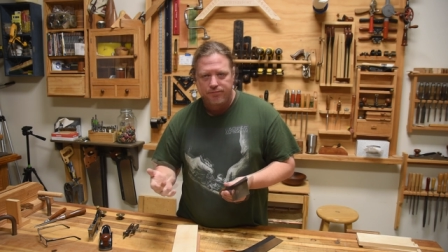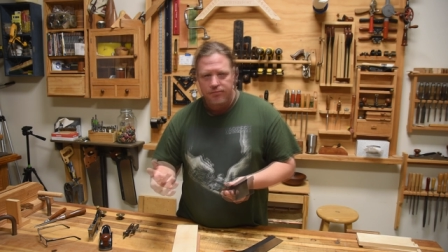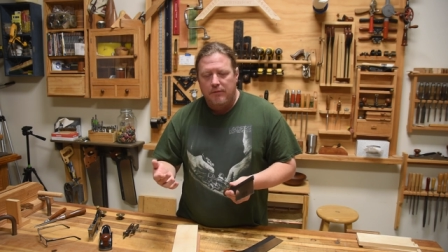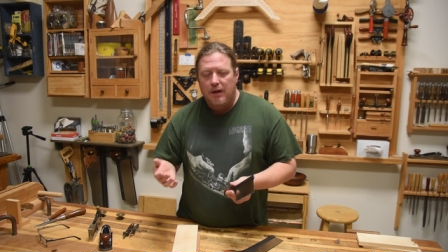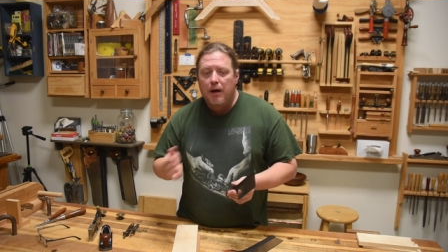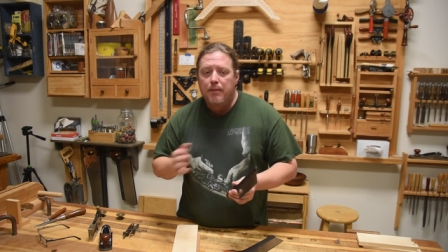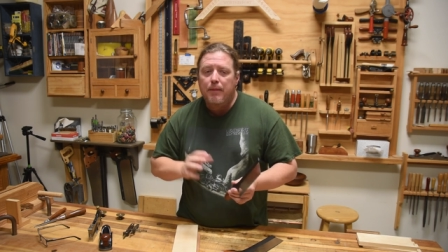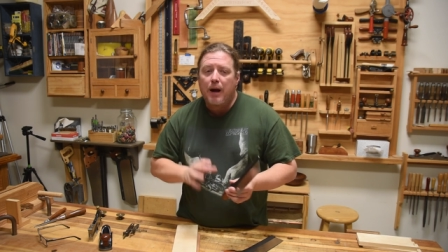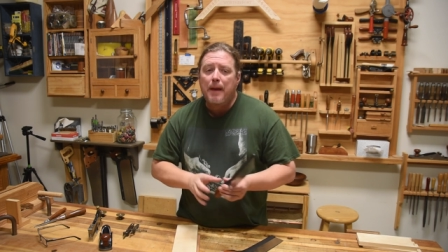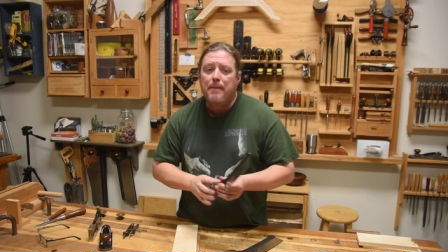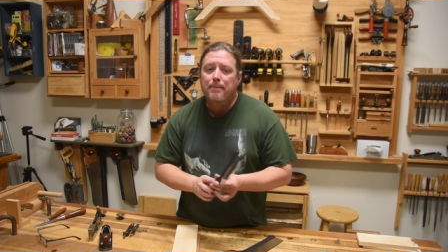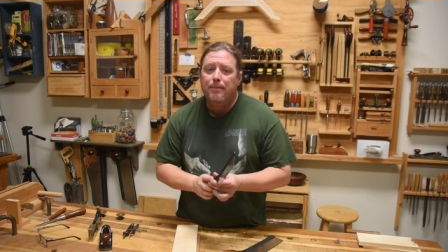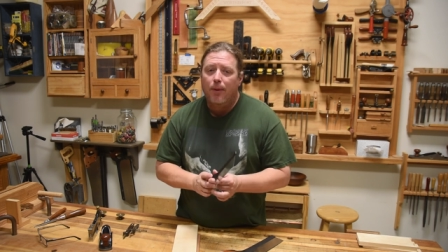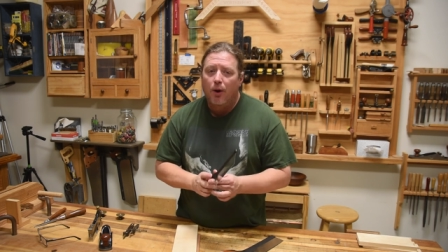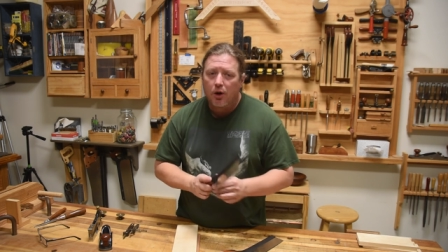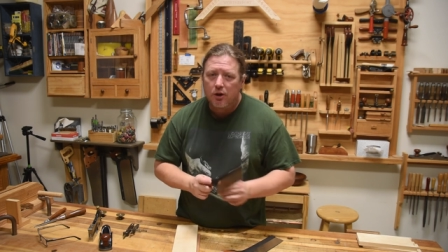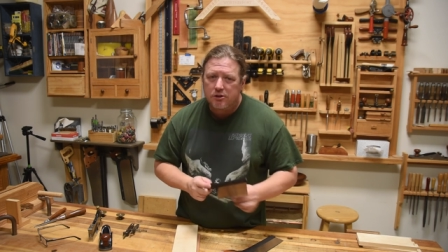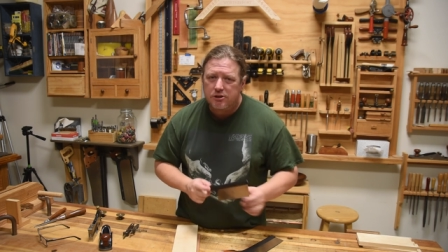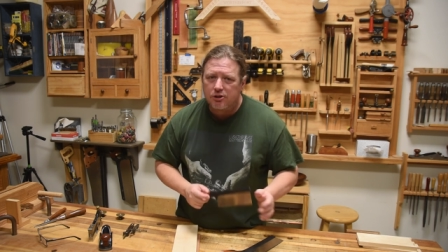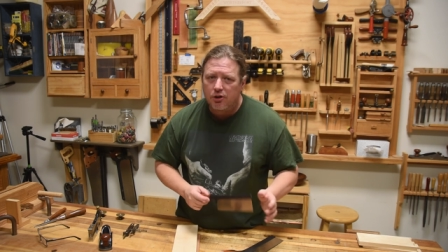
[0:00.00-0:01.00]
Now, my
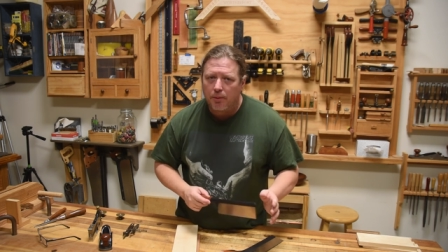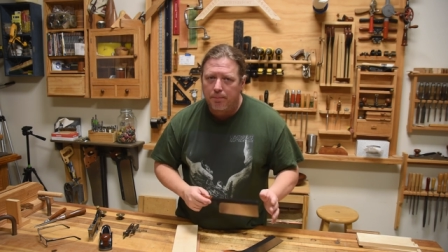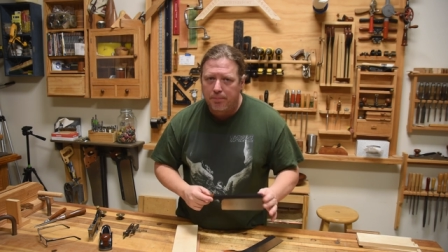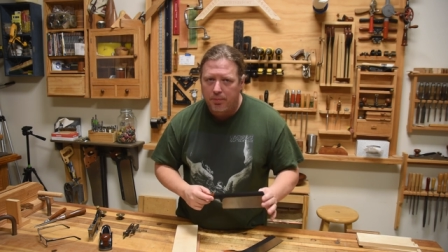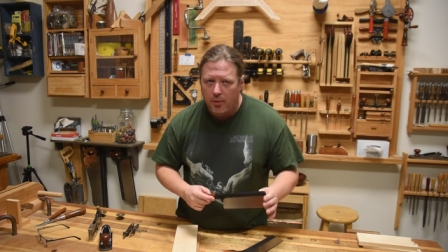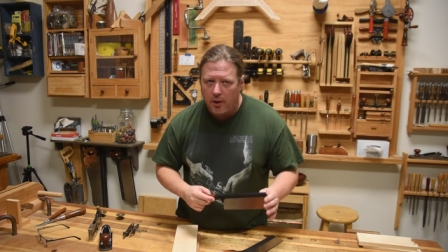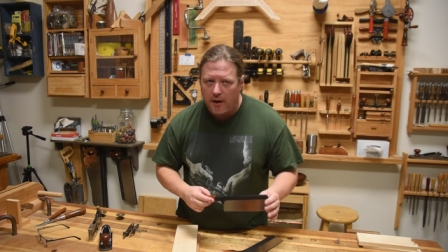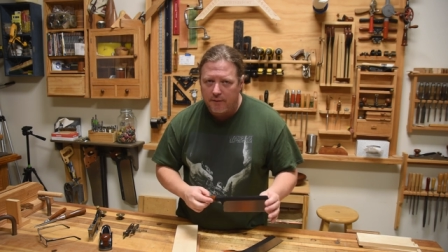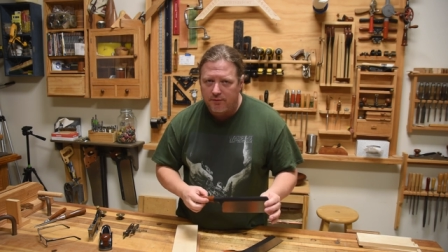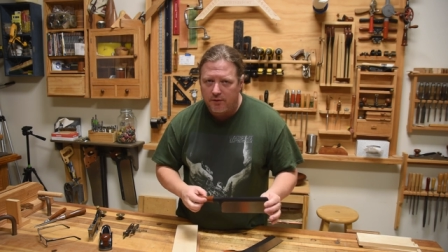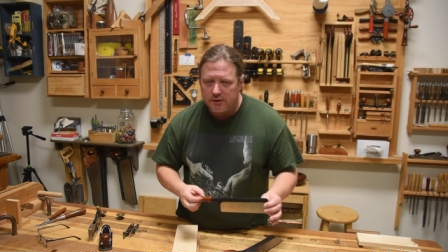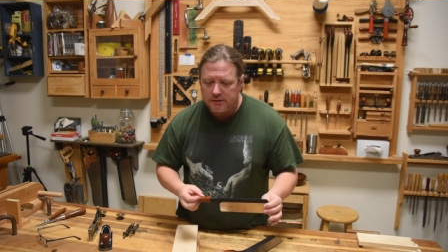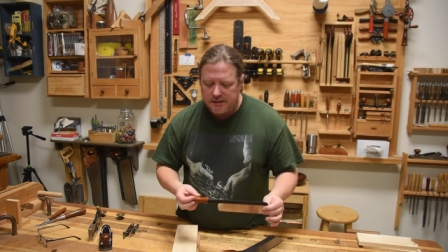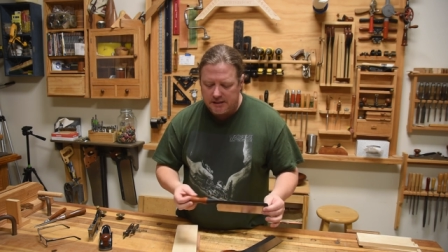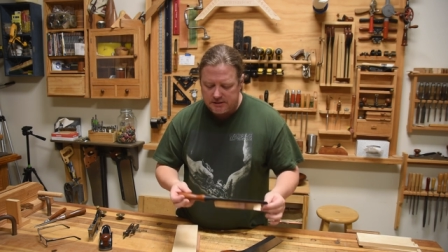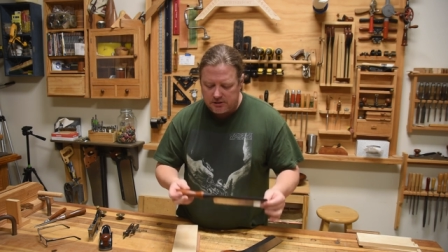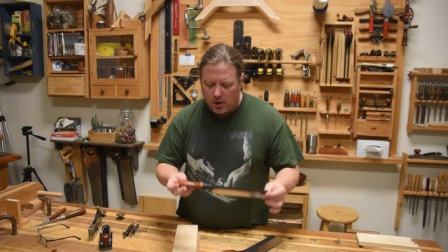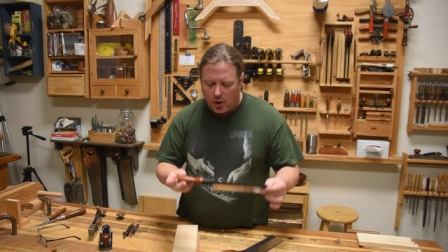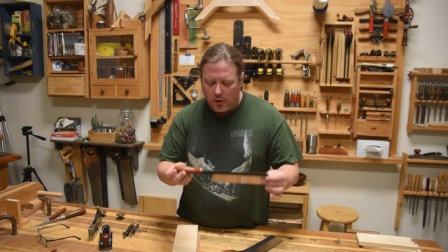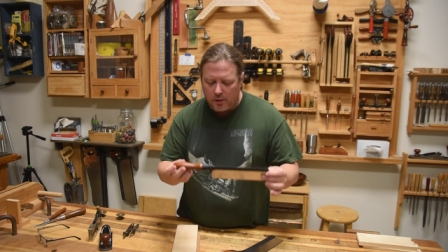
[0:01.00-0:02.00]
personal preference
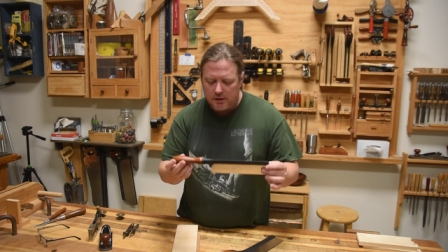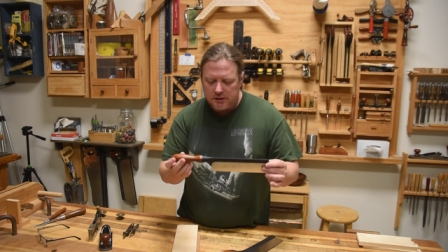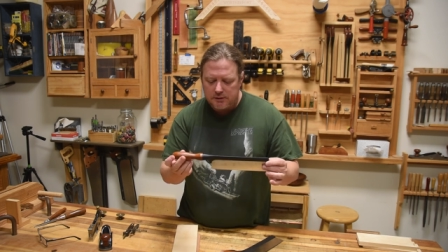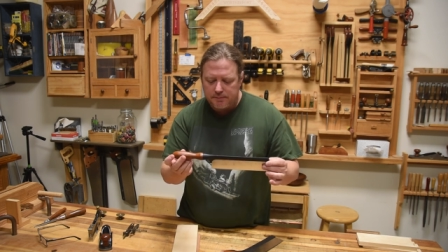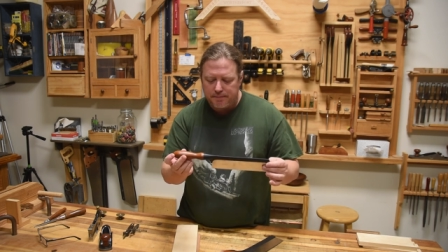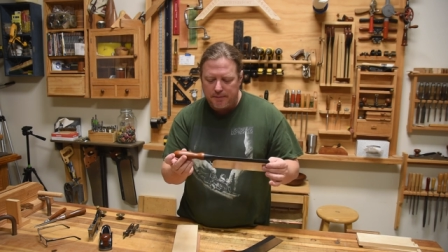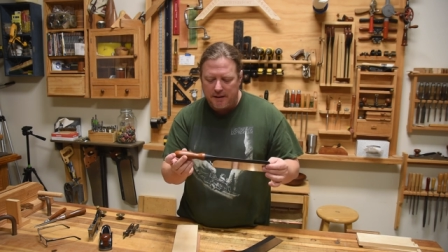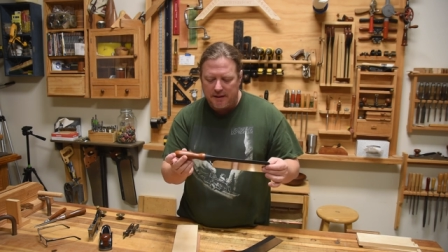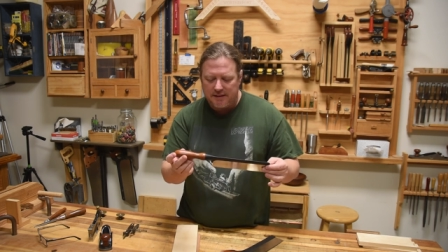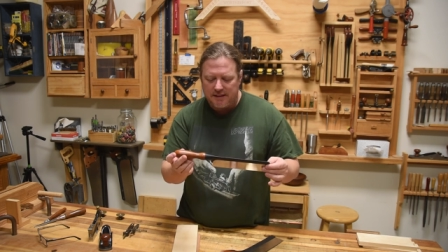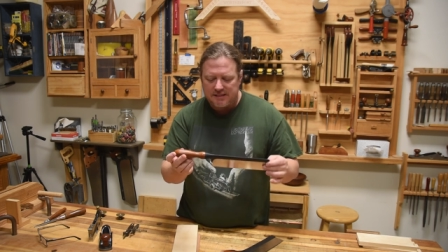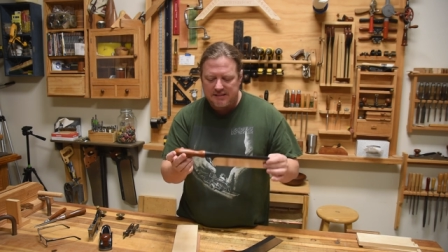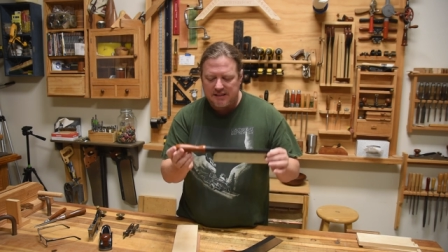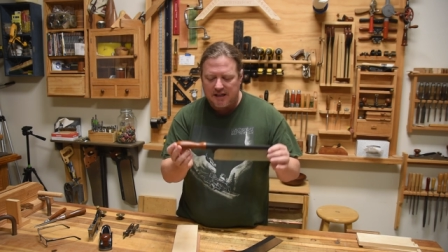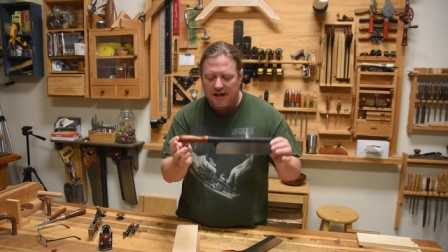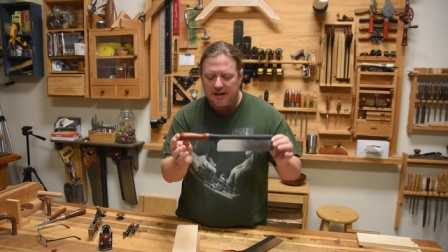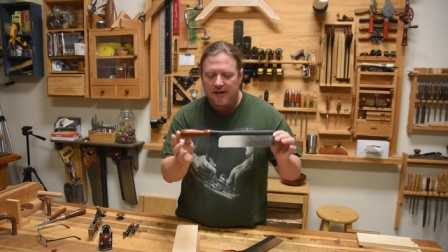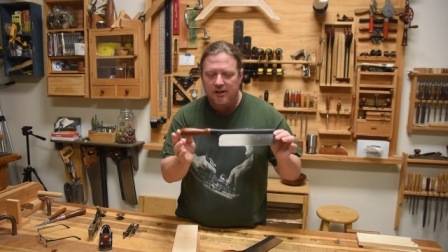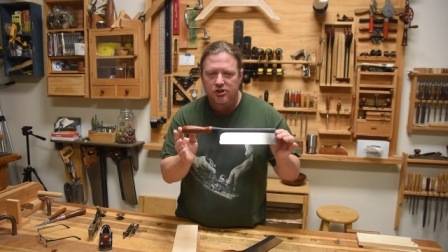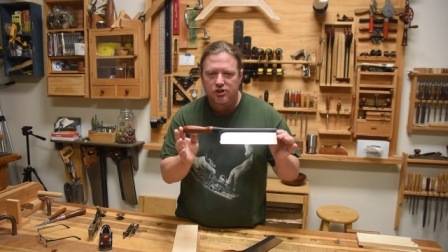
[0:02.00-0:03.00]
has always been this
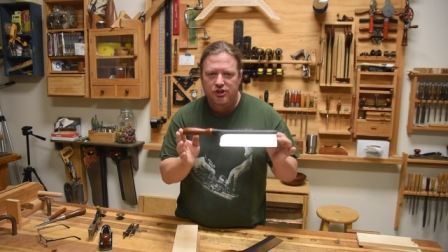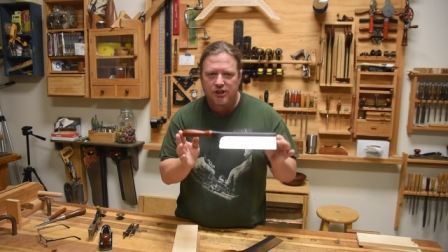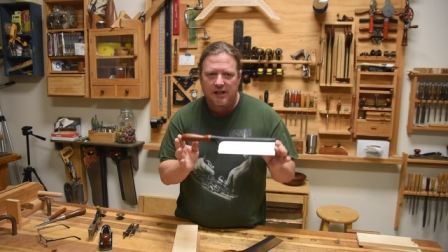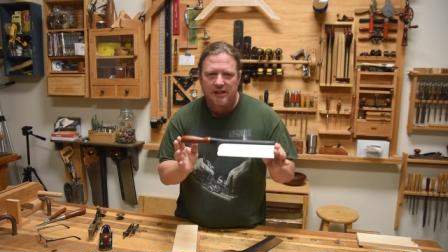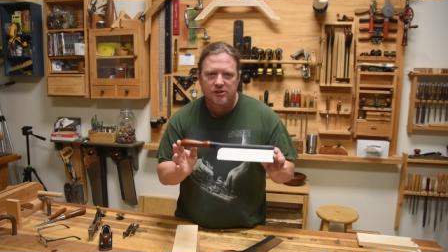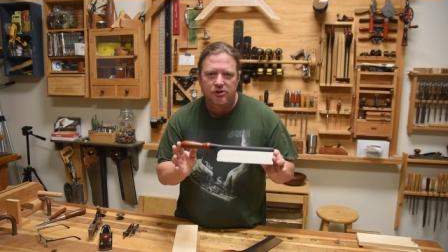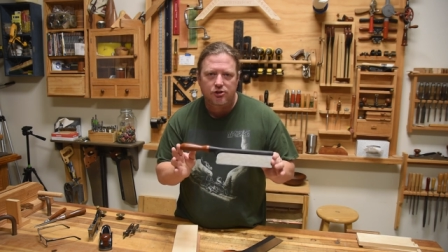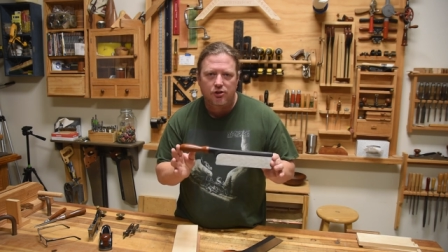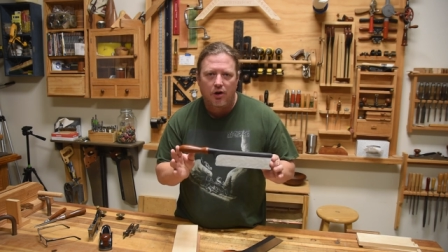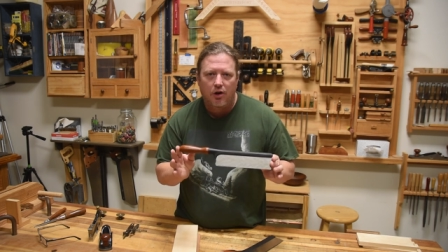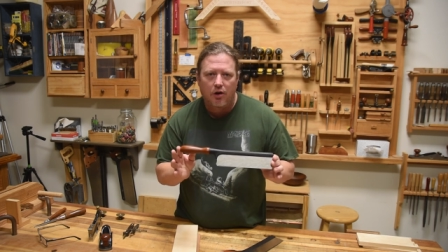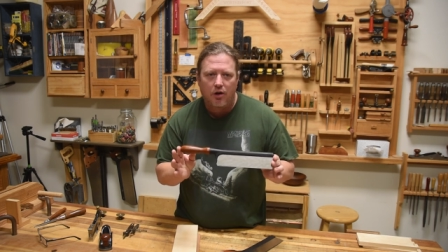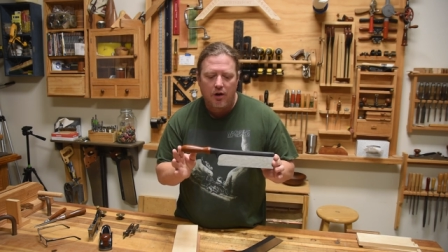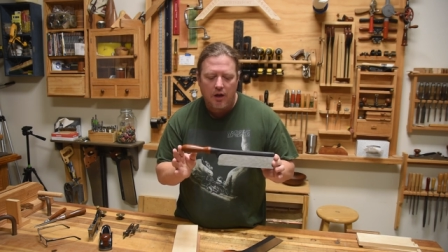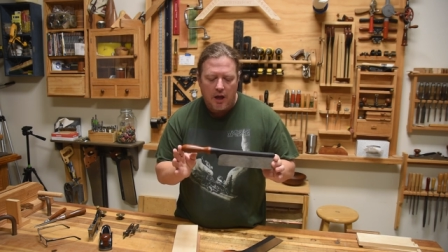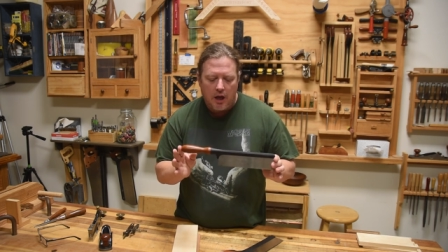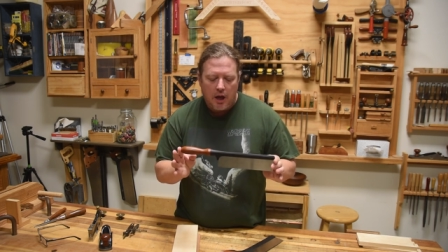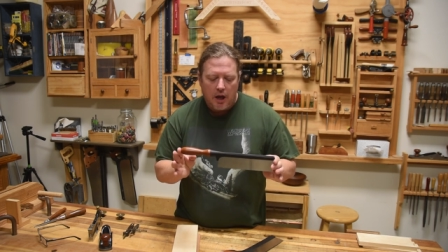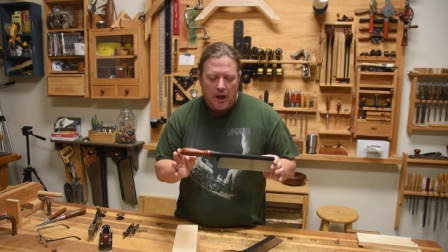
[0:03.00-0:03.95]
kind of gent saw,